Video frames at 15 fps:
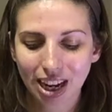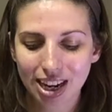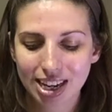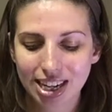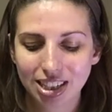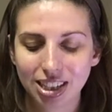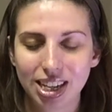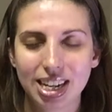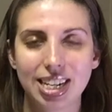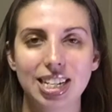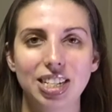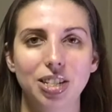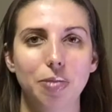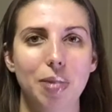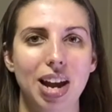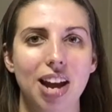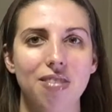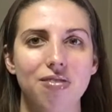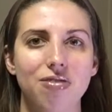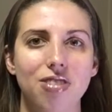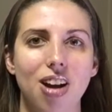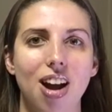Next is you may
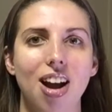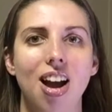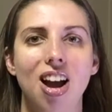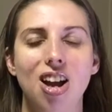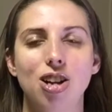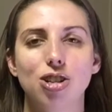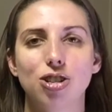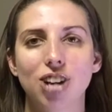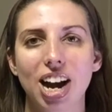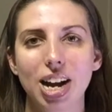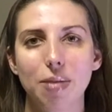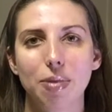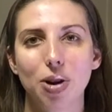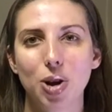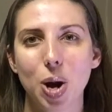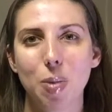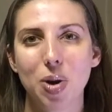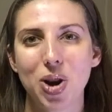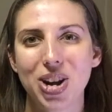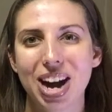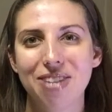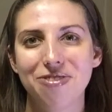have not tried a program
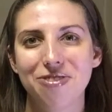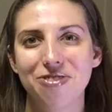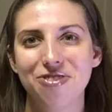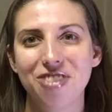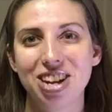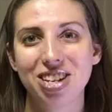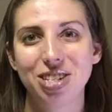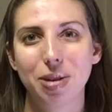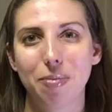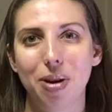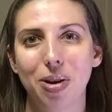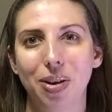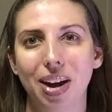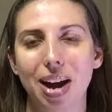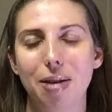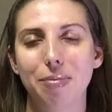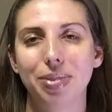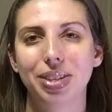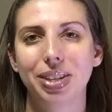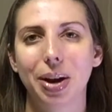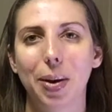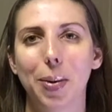or you haven't finished a program.
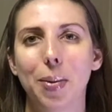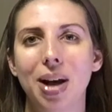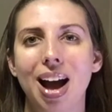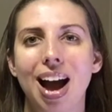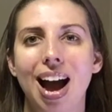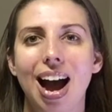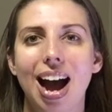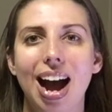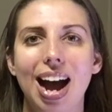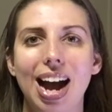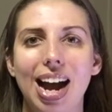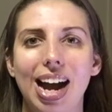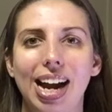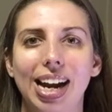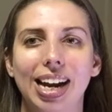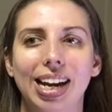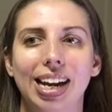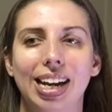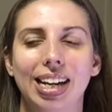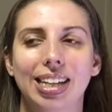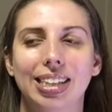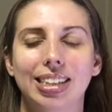So I
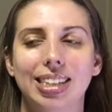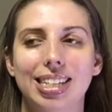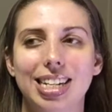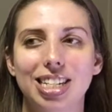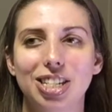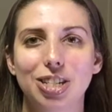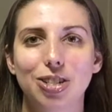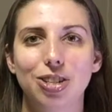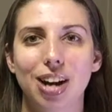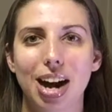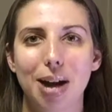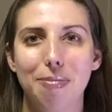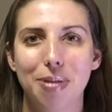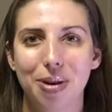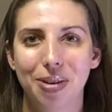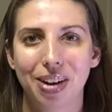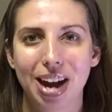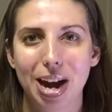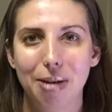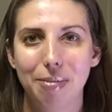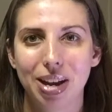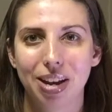suggest you try a
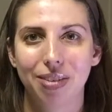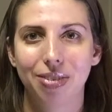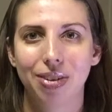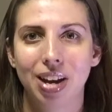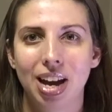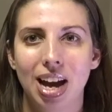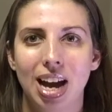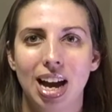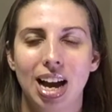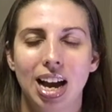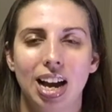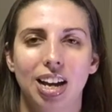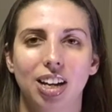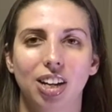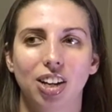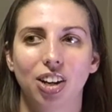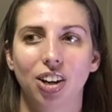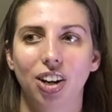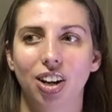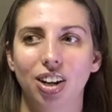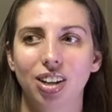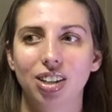program. If
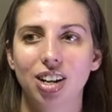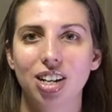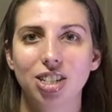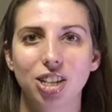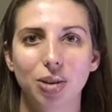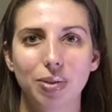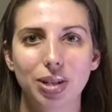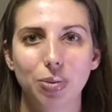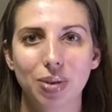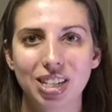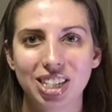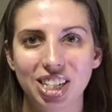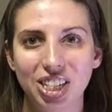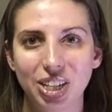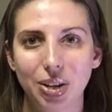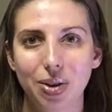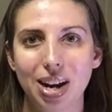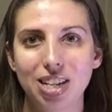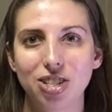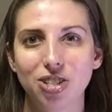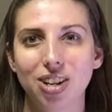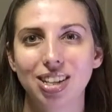you're not sure which one to do,
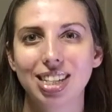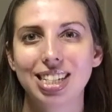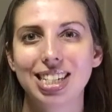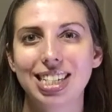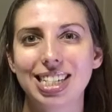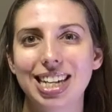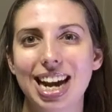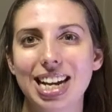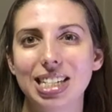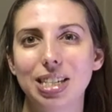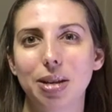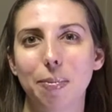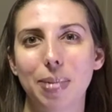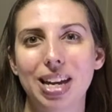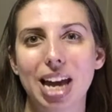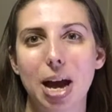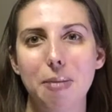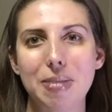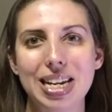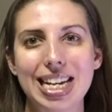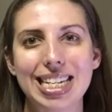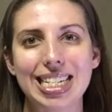I strongly suggest
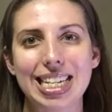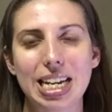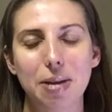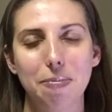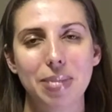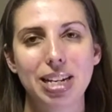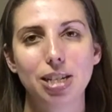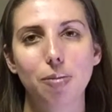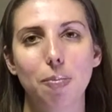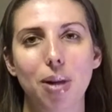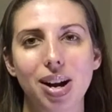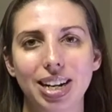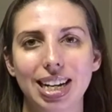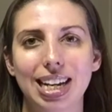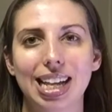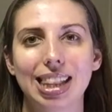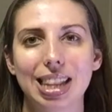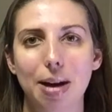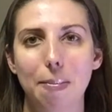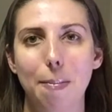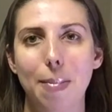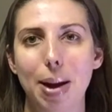becoming a Team Beachbody
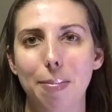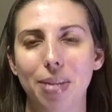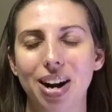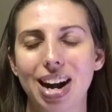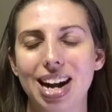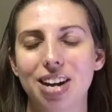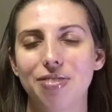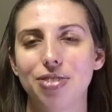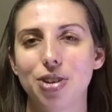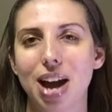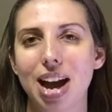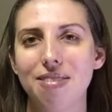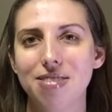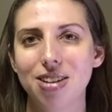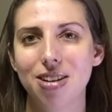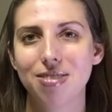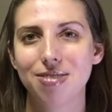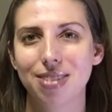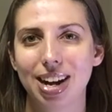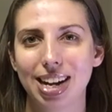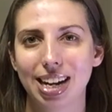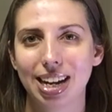Club member. And if you haven't
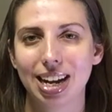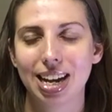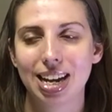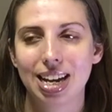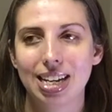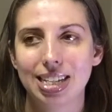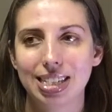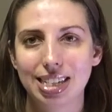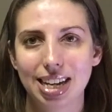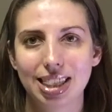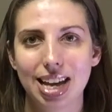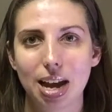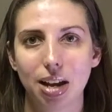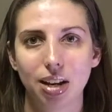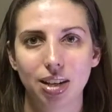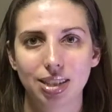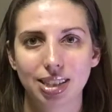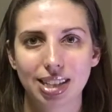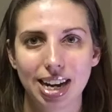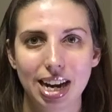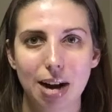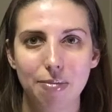already done that,
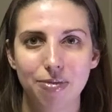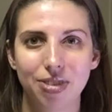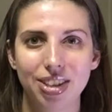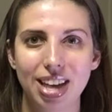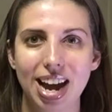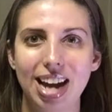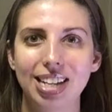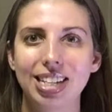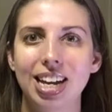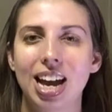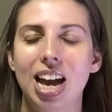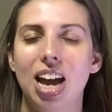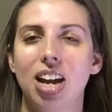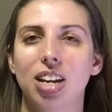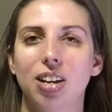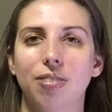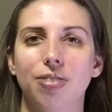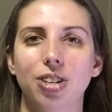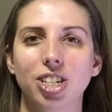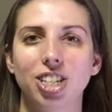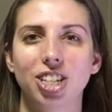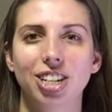sign up for that. Your
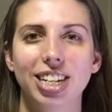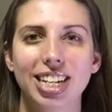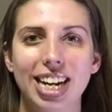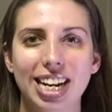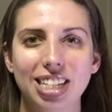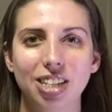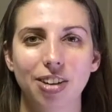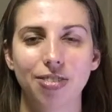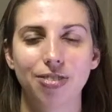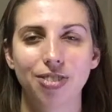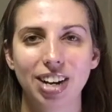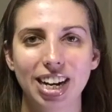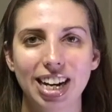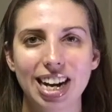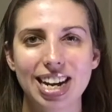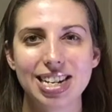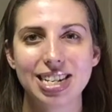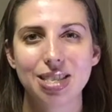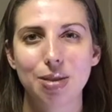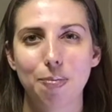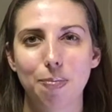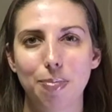first 30 days are free, and
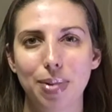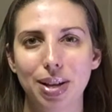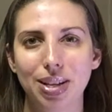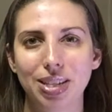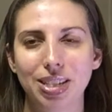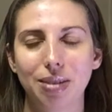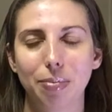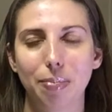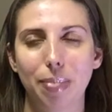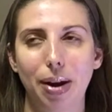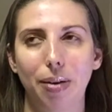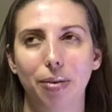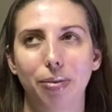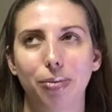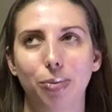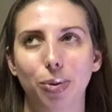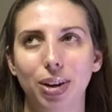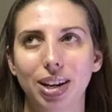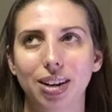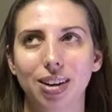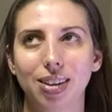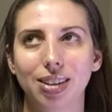it's billed about
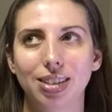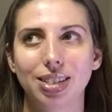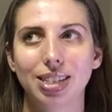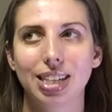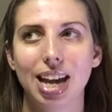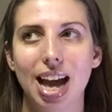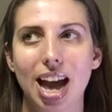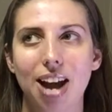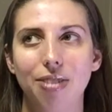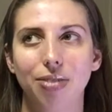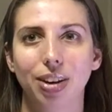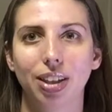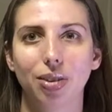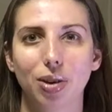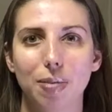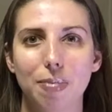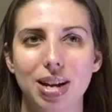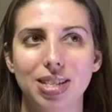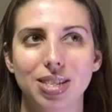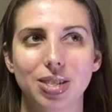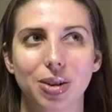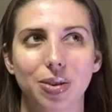$40 every 3
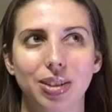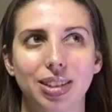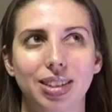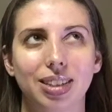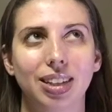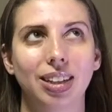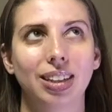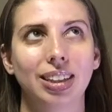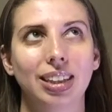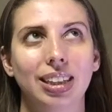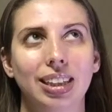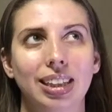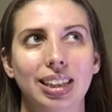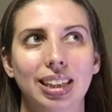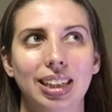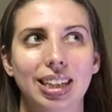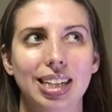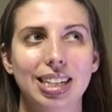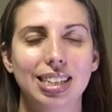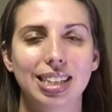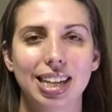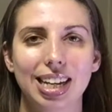months. So it's
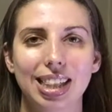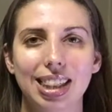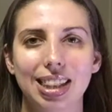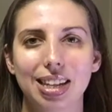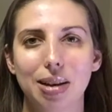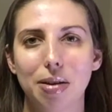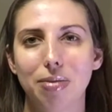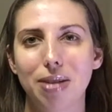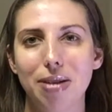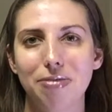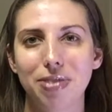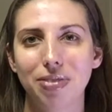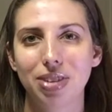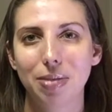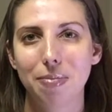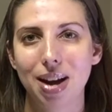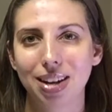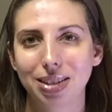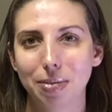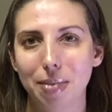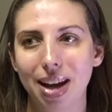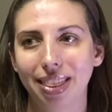like around 15
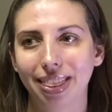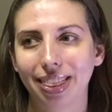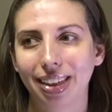bucks a month.